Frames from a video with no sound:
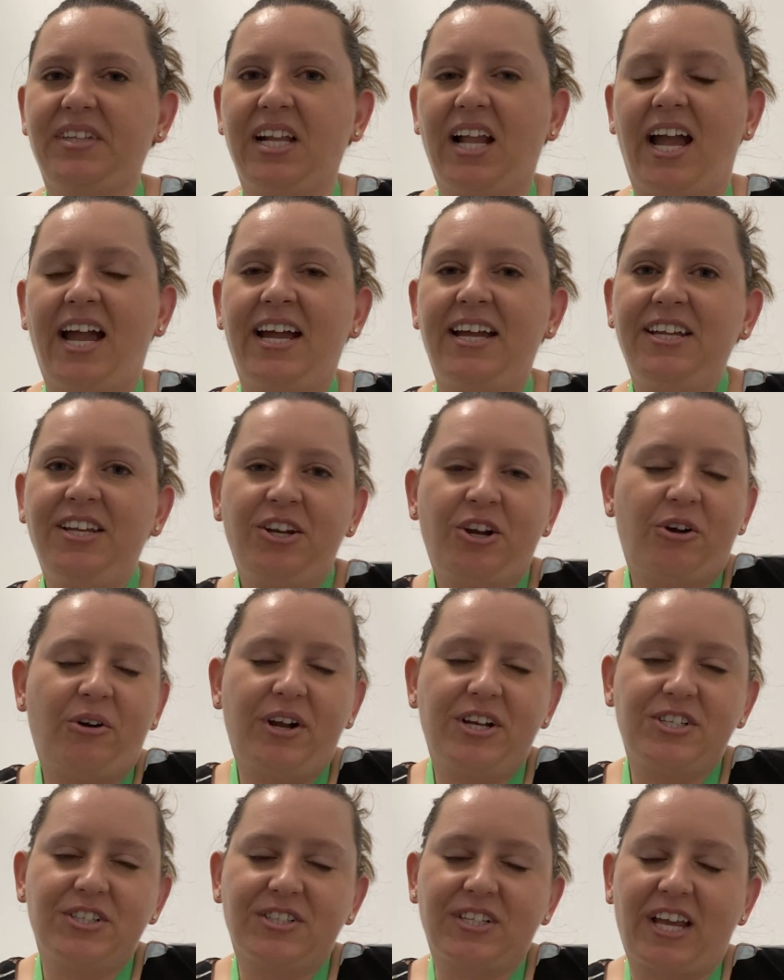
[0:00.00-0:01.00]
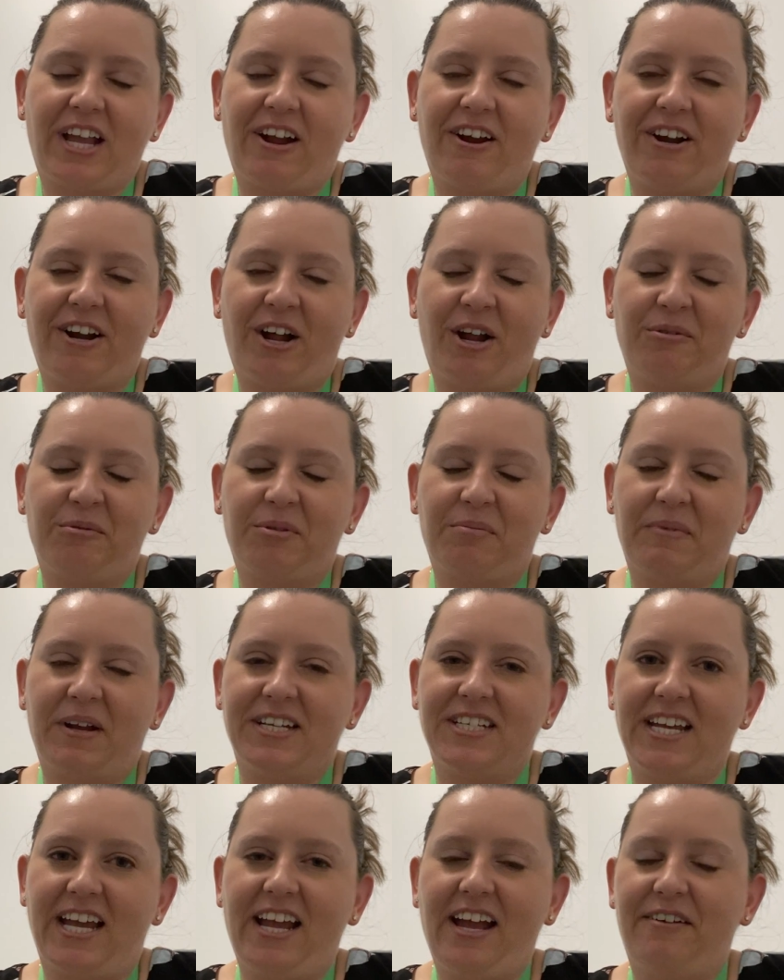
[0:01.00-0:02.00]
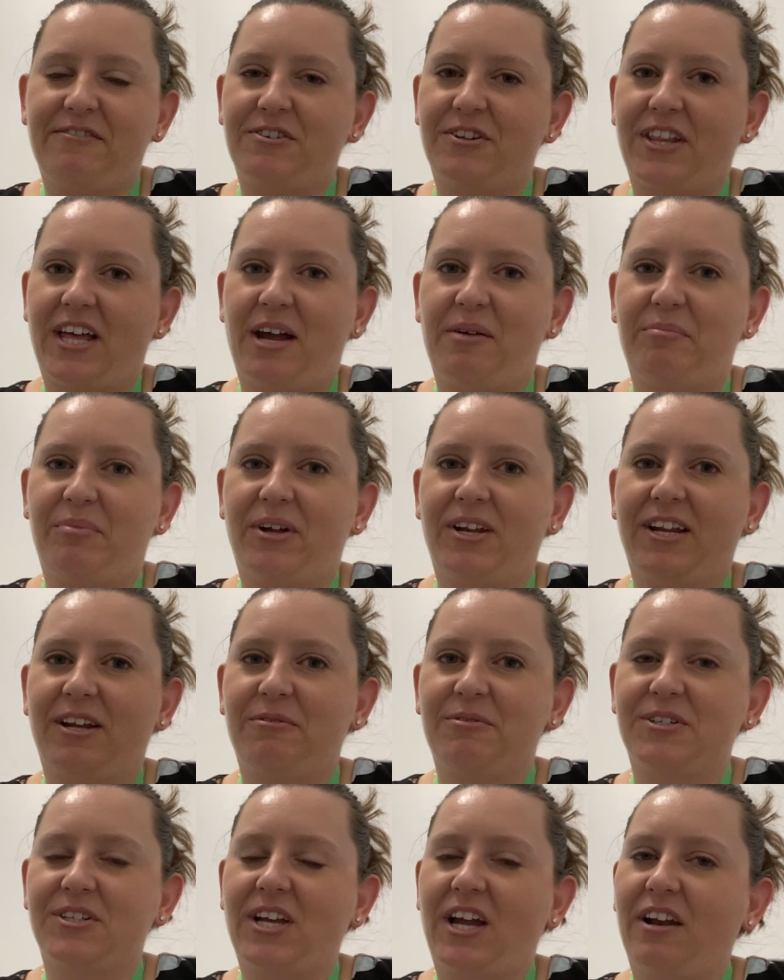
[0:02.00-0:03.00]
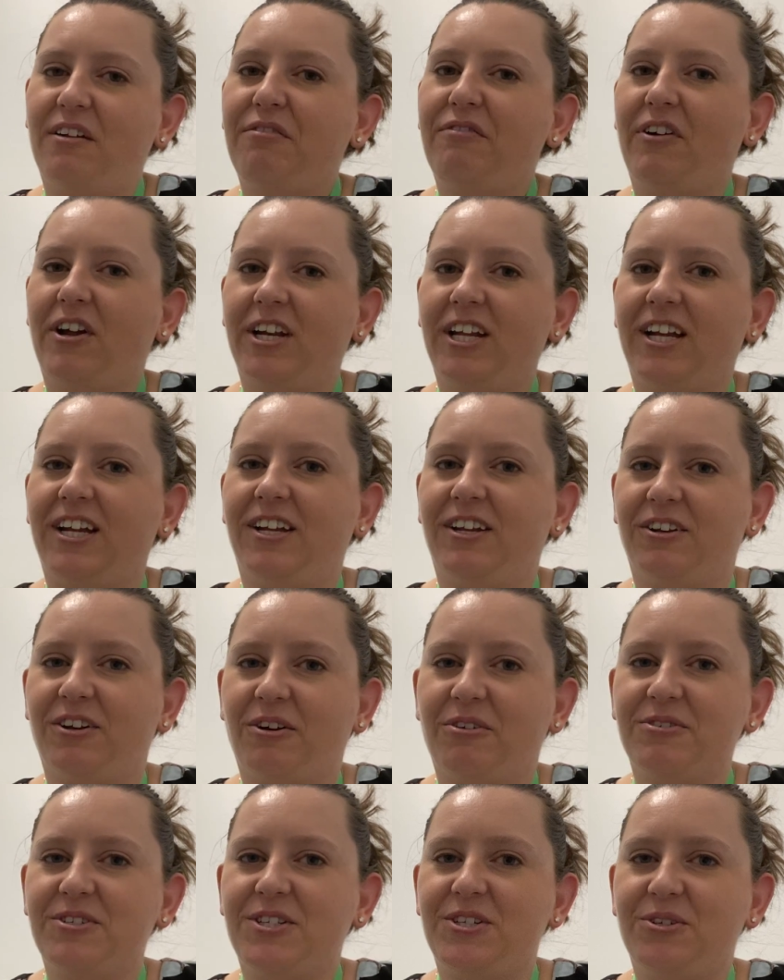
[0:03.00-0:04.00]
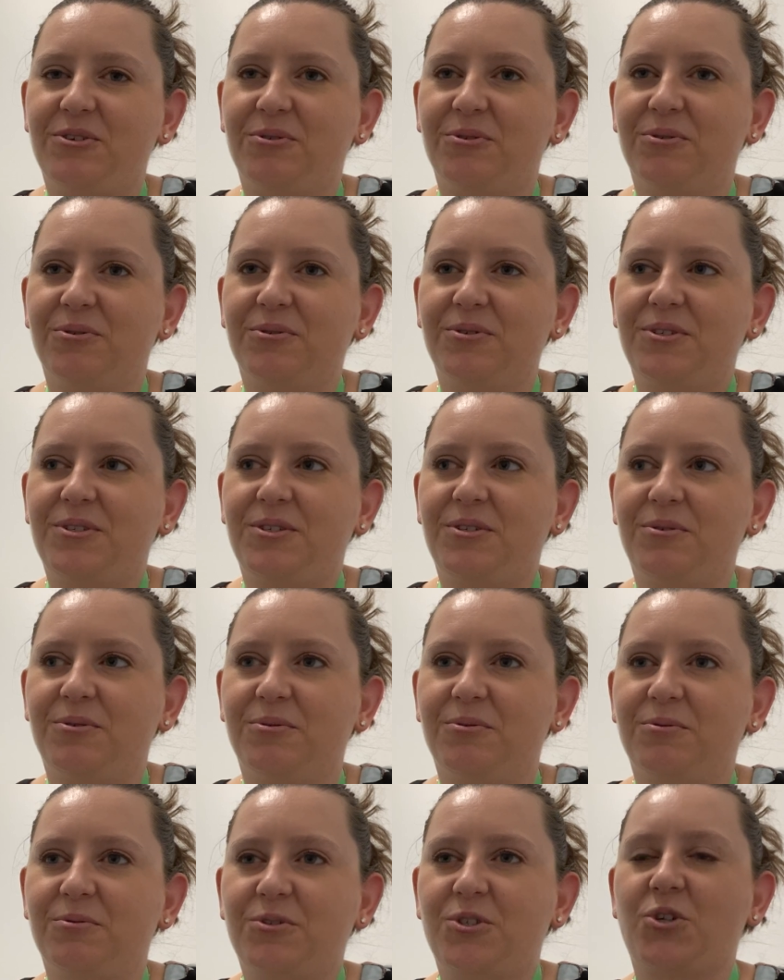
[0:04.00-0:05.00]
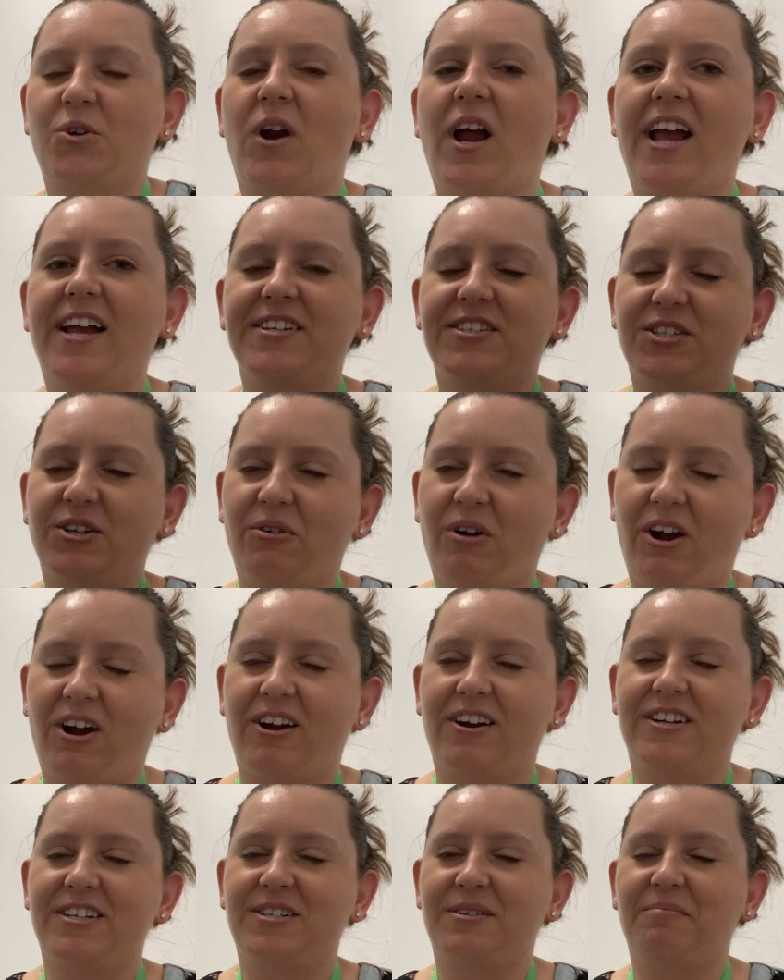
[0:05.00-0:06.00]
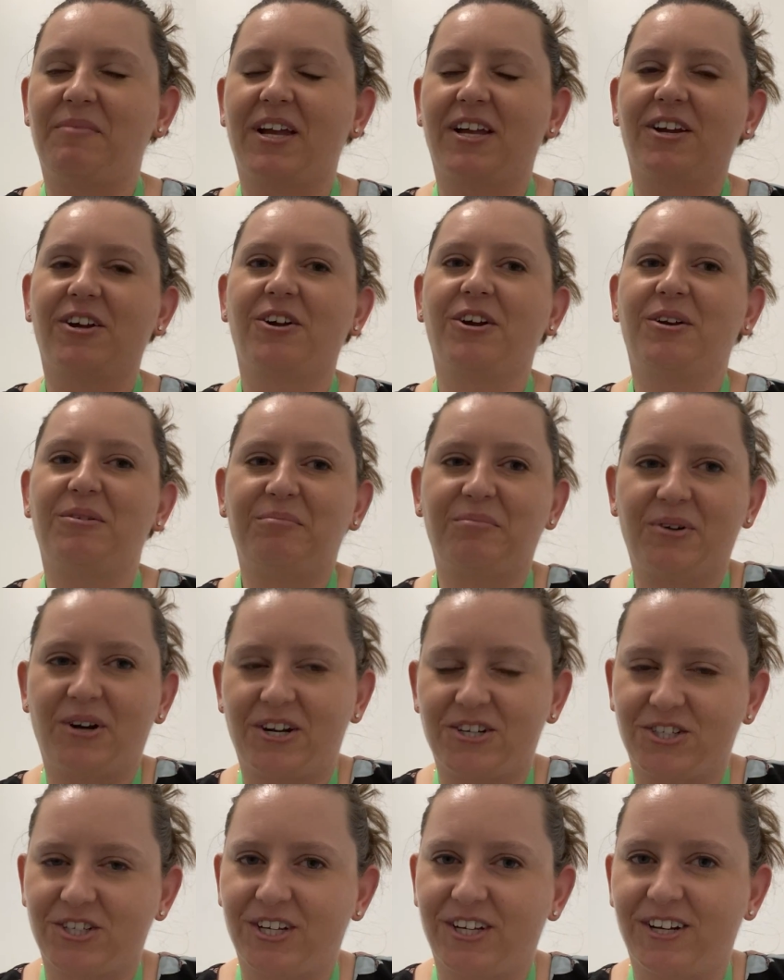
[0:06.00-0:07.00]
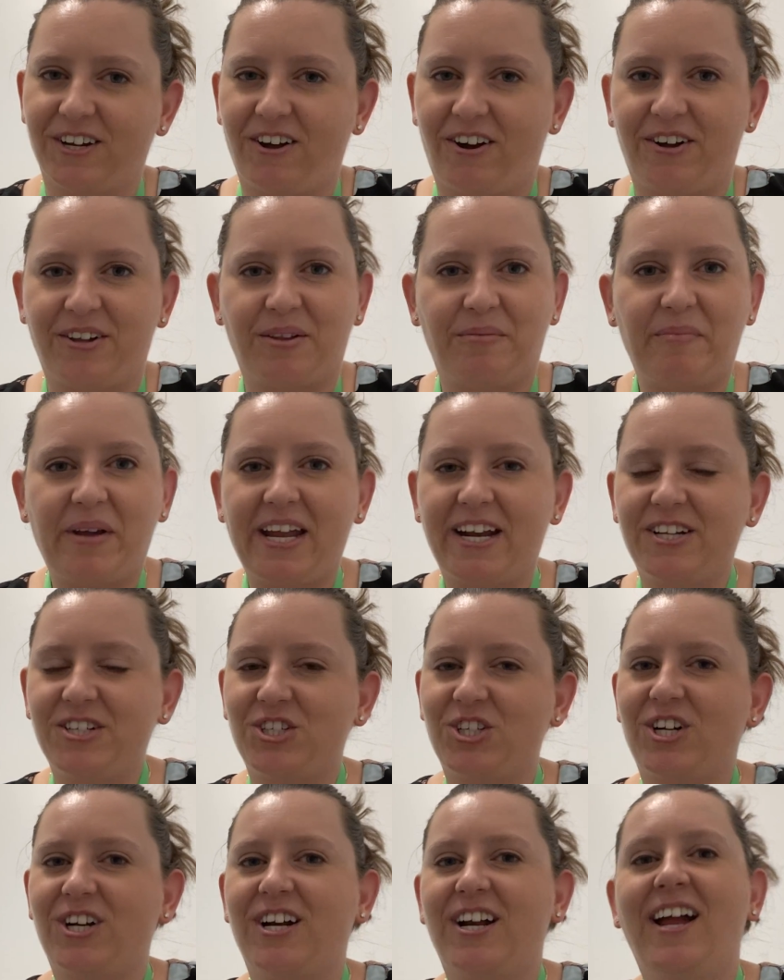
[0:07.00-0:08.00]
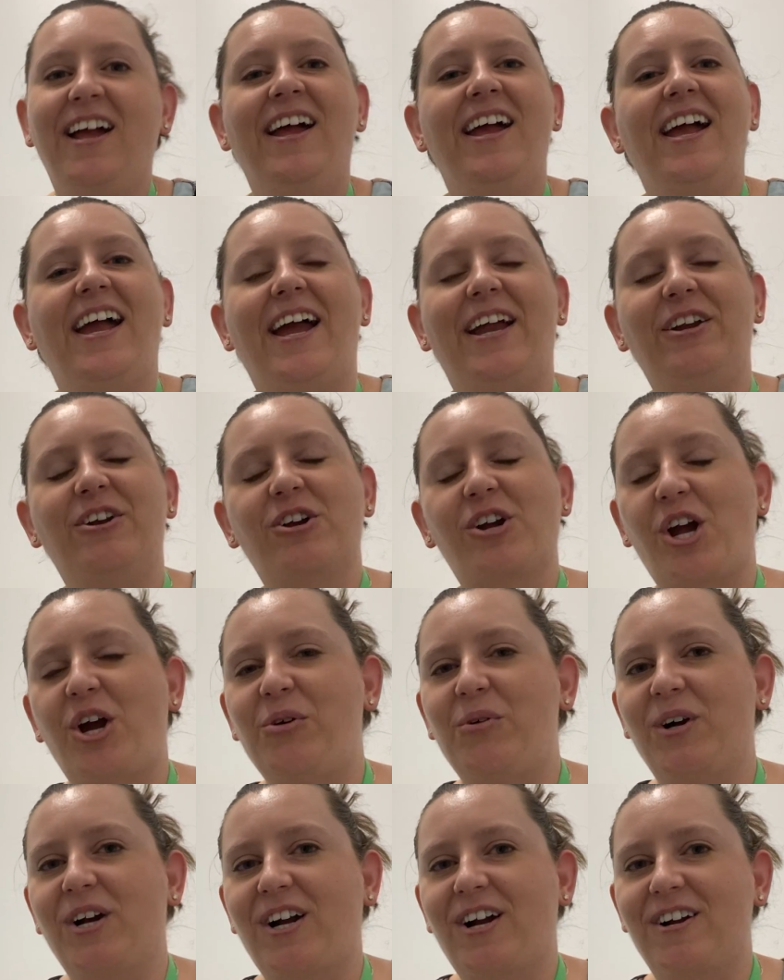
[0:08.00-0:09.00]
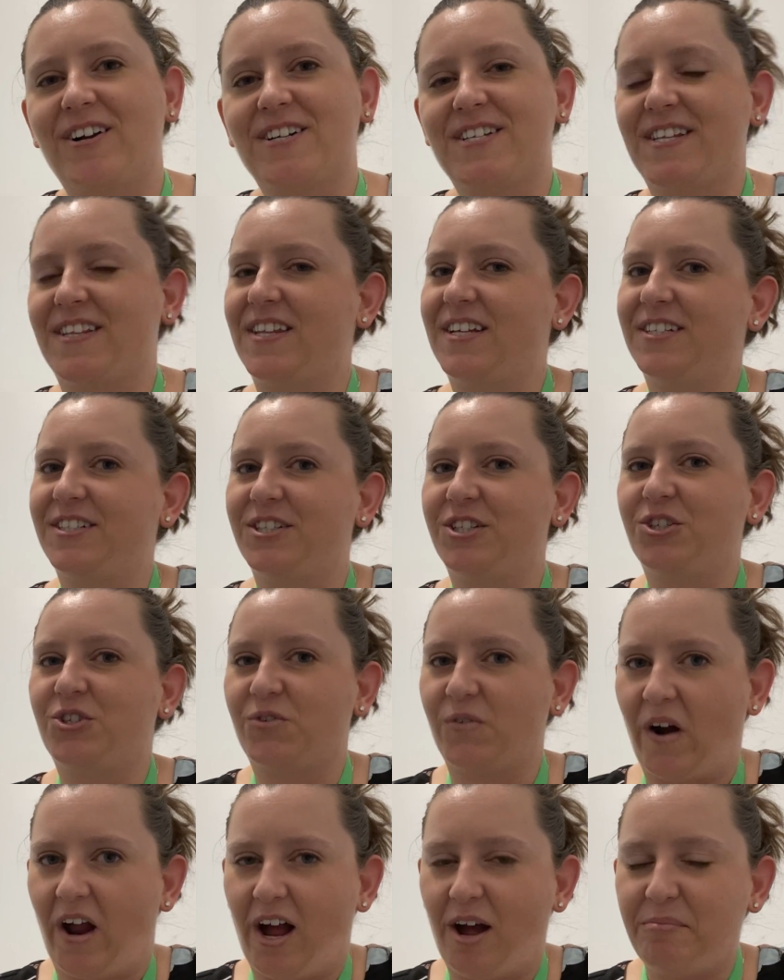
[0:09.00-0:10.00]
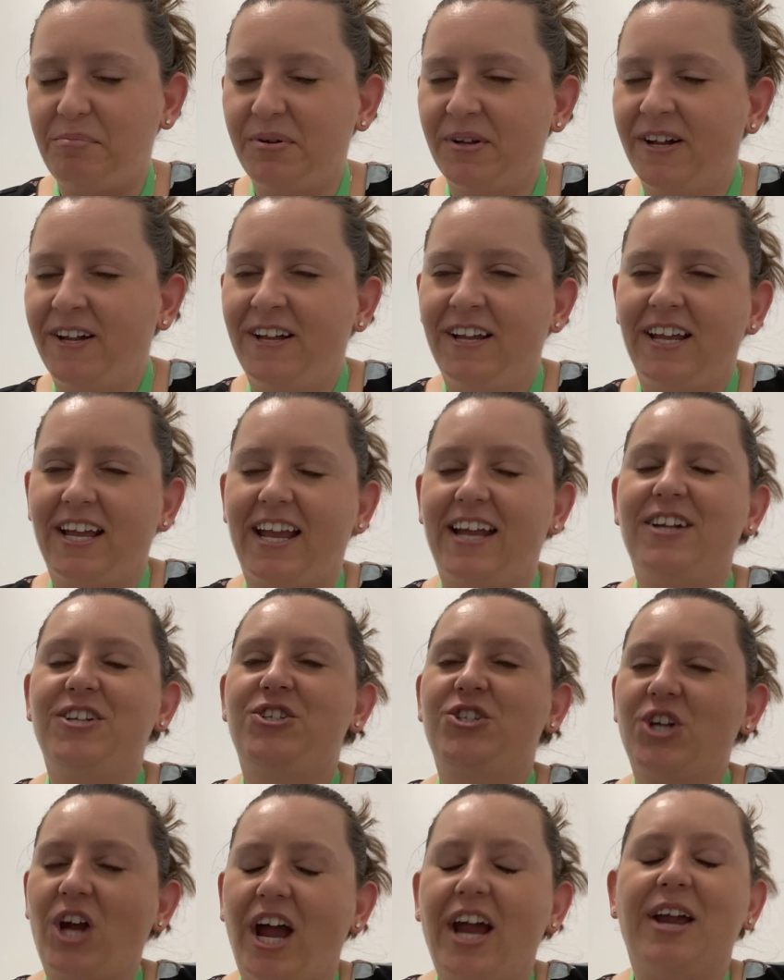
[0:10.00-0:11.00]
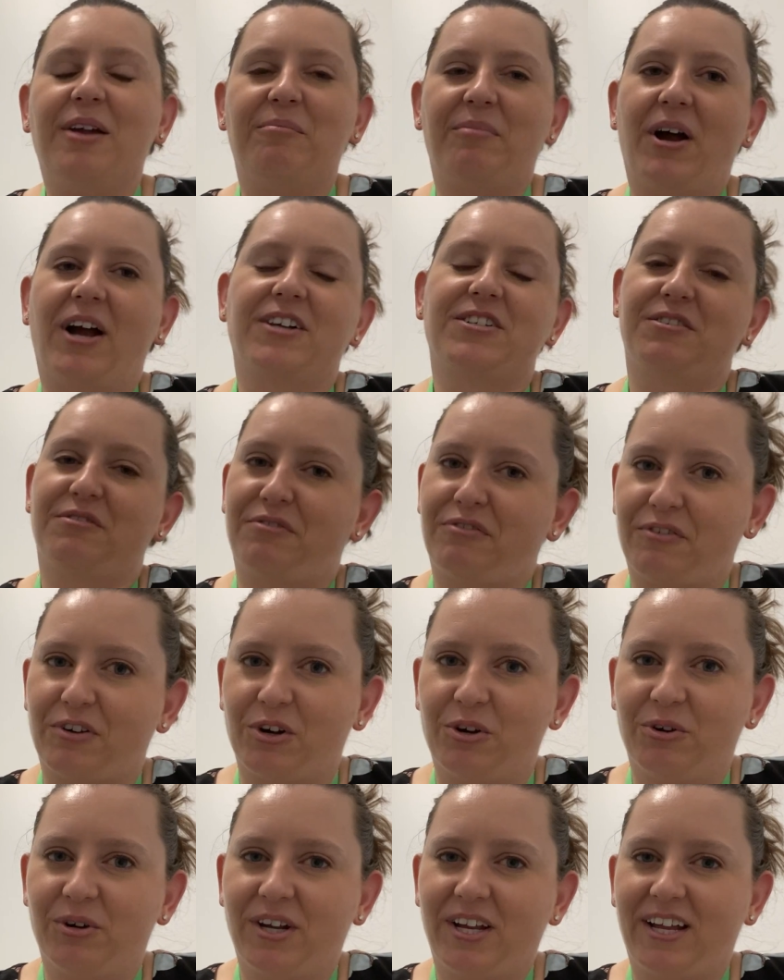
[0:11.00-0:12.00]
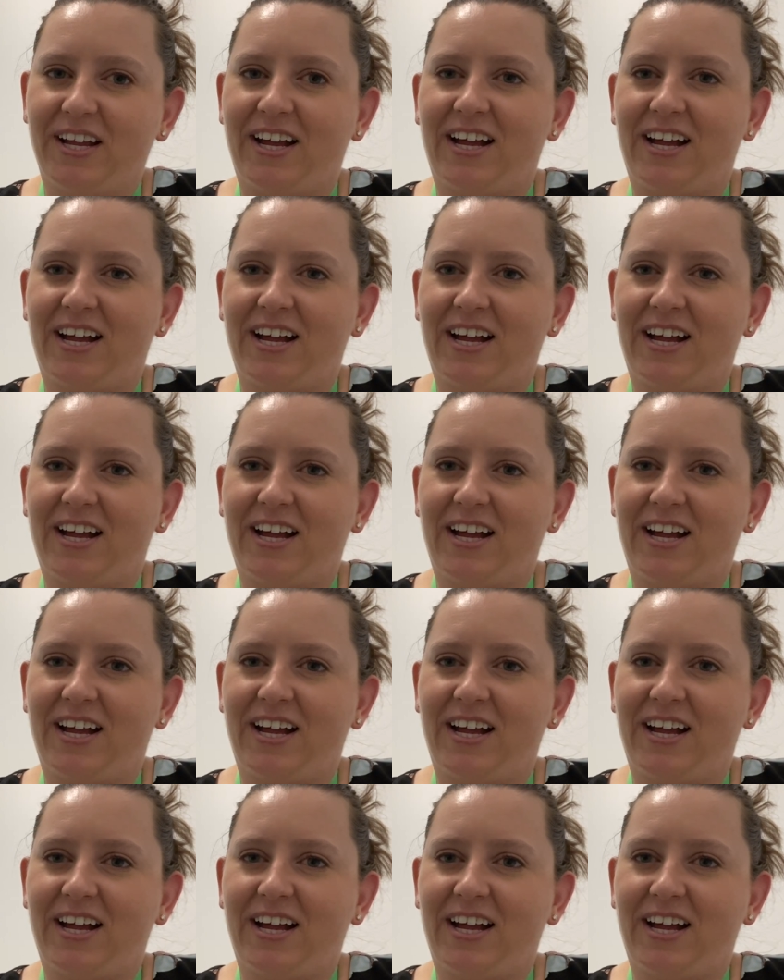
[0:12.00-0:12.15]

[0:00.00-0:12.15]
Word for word: I, you know, I just carried on with my day after that. But it was kind of funny, you know, to to try so hard to make a good impression on the manager and your coworkers, and then to drop a giant box of fruit.